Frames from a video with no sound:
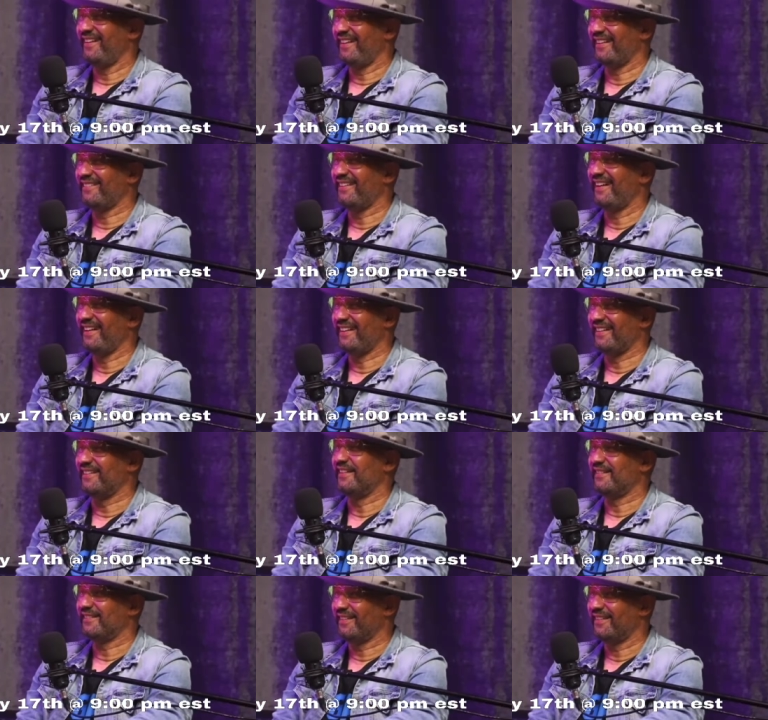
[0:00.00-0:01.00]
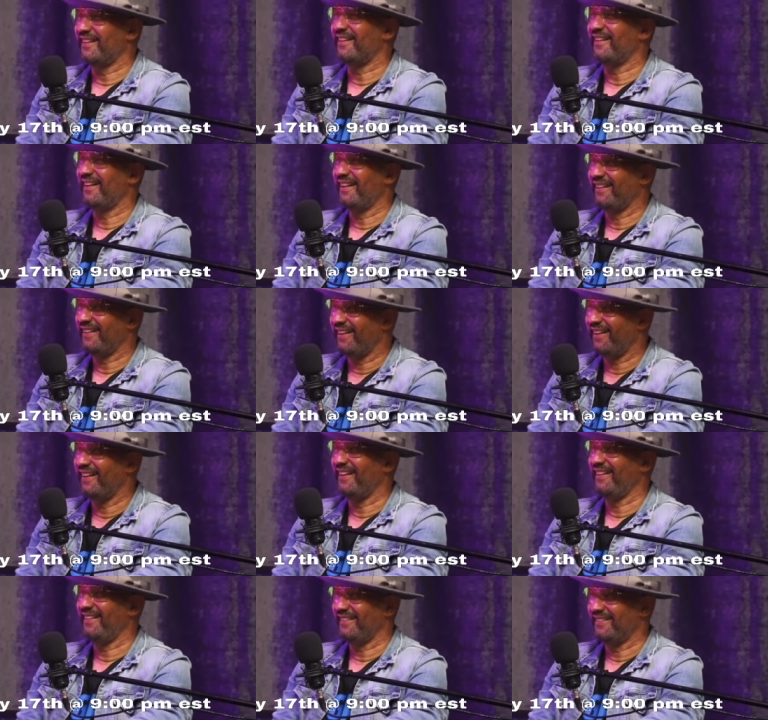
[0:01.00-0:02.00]
right, right, and you are, right,
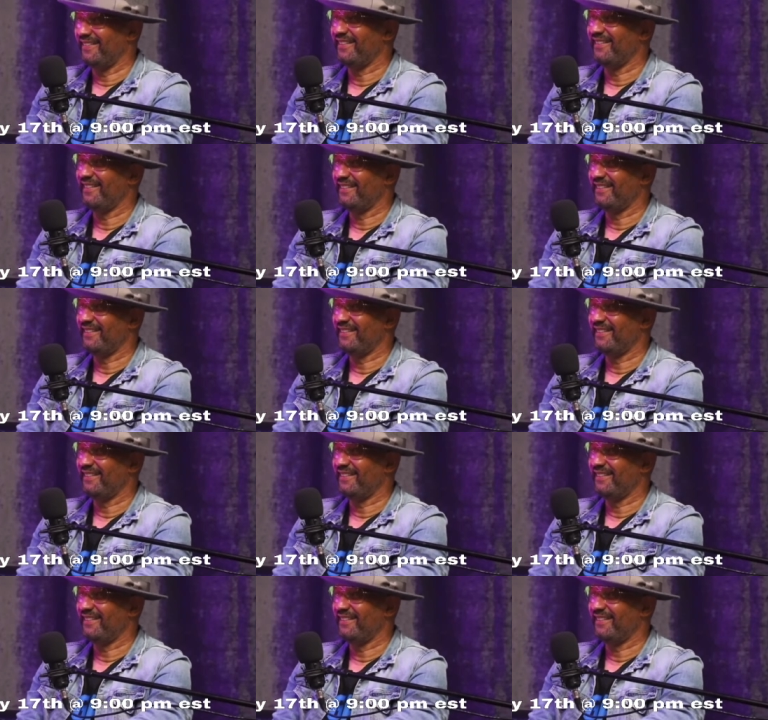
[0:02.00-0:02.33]
right. you